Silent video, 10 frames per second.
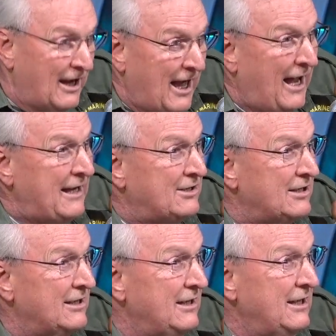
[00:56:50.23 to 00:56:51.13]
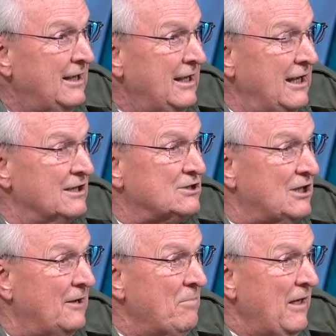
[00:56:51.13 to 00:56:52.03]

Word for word: light is uh,